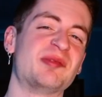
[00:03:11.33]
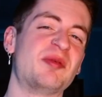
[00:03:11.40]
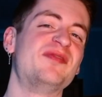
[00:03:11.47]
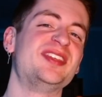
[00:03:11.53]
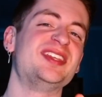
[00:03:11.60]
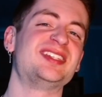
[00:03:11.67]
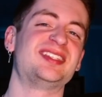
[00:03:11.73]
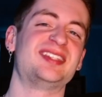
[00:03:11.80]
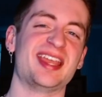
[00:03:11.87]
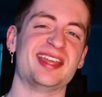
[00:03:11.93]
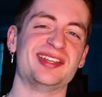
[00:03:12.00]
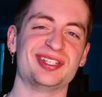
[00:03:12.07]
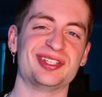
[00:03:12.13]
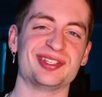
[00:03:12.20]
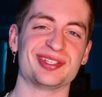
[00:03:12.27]
of these
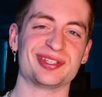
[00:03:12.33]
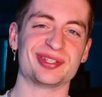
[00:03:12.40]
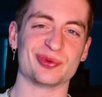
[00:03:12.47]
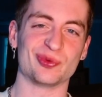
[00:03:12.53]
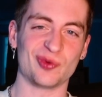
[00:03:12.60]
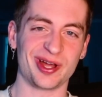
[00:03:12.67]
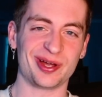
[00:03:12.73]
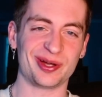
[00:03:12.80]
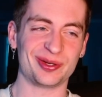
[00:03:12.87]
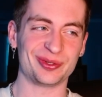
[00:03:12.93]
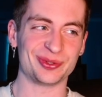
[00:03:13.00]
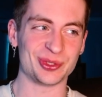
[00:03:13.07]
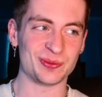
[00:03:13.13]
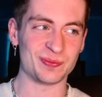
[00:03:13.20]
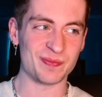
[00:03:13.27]
stages, well,
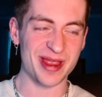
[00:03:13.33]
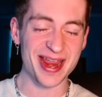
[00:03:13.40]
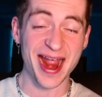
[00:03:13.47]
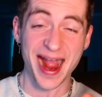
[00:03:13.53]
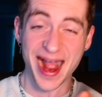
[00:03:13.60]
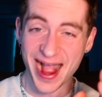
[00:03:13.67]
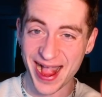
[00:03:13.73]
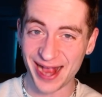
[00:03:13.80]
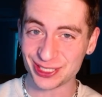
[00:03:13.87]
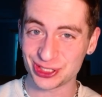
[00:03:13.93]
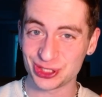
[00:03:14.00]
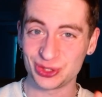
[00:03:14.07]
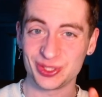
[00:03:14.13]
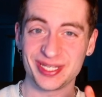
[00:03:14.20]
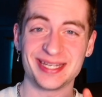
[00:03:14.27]
you may
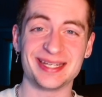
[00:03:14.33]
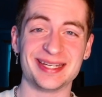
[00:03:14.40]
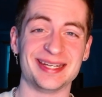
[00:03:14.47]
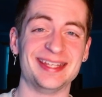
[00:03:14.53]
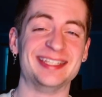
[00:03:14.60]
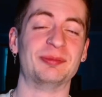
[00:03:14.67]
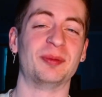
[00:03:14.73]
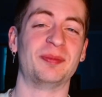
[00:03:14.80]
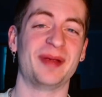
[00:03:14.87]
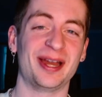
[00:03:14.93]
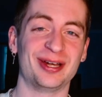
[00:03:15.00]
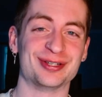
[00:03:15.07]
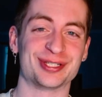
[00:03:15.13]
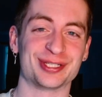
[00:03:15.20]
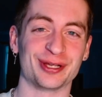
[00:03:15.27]
actually need to prepare
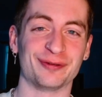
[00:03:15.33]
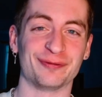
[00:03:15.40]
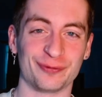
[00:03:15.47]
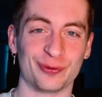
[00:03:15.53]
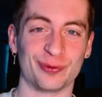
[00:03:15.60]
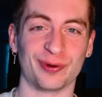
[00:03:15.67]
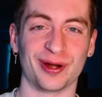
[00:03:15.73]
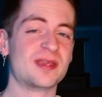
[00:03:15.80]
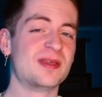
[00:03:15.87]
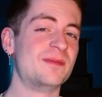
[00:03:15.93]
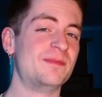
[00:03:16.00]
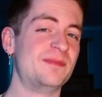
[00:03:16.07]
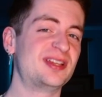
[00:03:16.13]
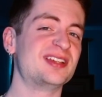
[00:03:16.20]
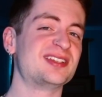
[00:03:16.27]
yourself for,
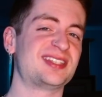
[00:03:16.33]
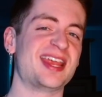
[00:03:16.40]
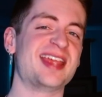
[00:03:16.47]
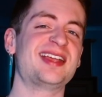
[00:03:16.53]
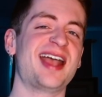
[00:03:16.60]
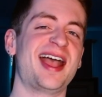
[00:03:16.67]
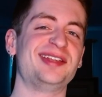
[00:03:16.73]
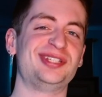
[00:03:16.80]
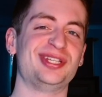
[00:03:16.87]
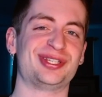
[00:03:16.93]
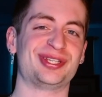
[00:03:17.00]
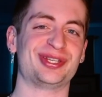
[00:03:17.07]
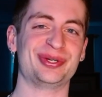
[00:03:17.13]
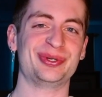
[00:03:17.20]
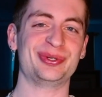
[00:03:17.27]
because Tenkaichi
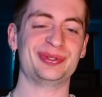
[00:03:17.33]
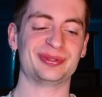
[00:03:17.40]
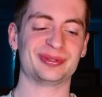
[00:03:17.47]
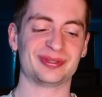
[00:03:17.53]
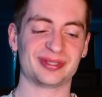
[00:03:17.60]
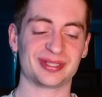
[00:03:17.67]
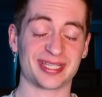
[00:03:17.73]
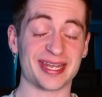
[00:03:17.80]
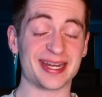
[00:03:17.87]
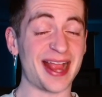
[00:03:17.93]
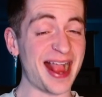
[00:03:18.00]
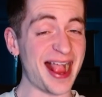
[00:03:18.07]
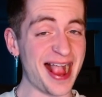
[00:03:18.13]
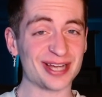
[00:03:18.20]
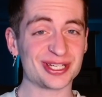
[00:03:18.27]
2 can
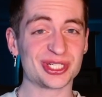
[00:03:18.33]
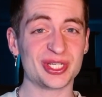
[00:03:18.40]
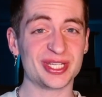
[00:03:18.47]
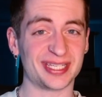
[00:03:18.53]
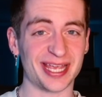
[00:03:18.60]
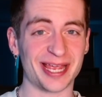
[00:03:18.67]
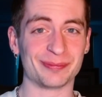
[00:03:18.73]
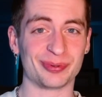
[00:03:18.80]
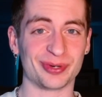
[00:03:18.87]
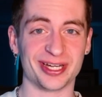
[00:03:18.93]
actually get pretty